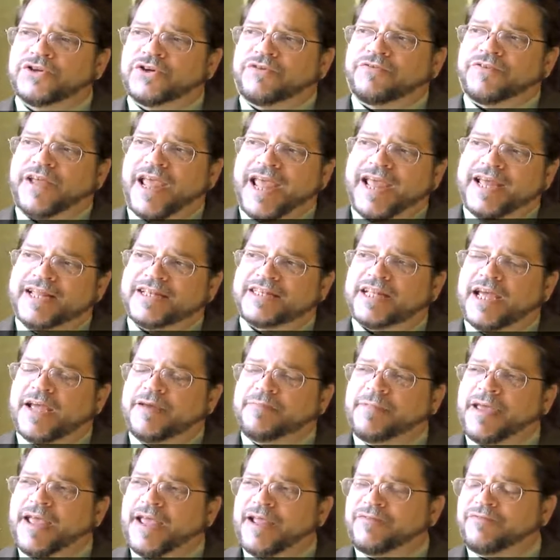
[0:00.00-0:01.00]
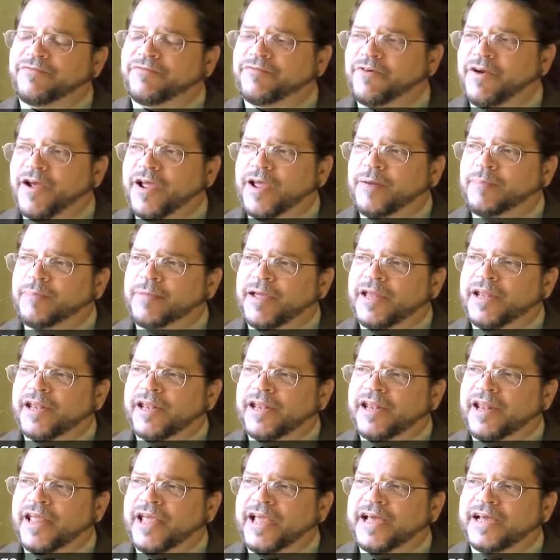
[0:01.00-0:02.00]
of anti-mainframe,
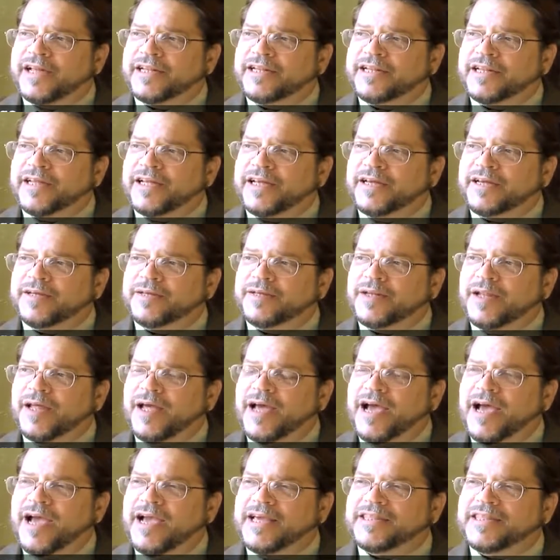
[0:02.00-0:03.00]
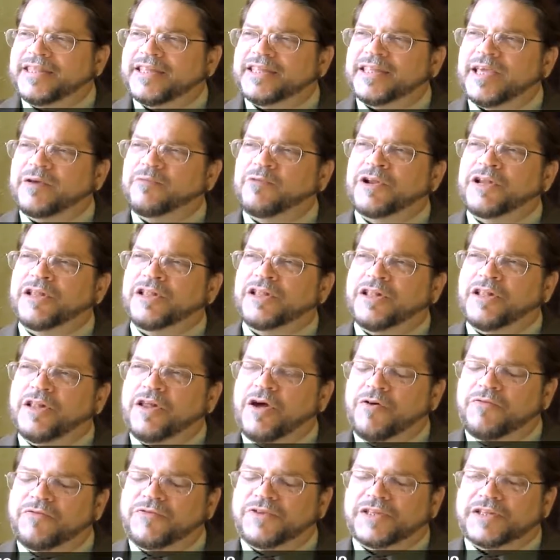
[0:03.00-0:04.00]
and I think they went a little
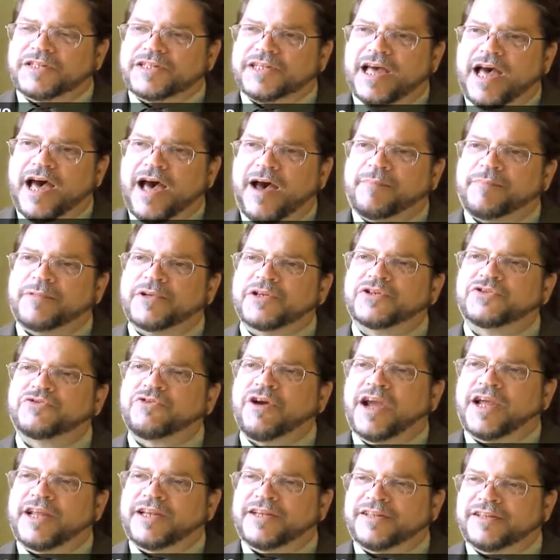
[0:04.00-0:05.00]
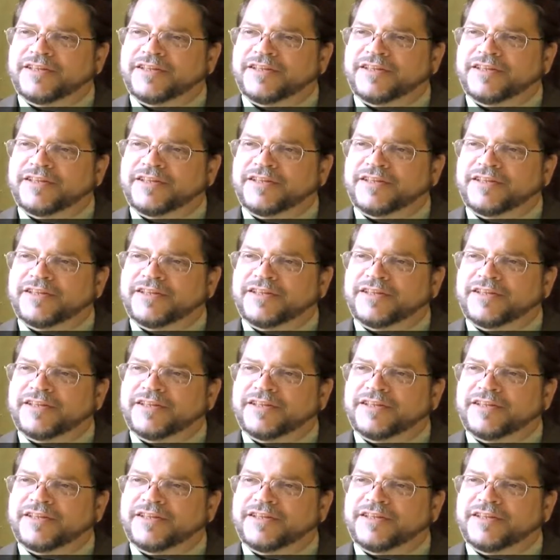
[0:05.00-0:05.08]
over the top in trying to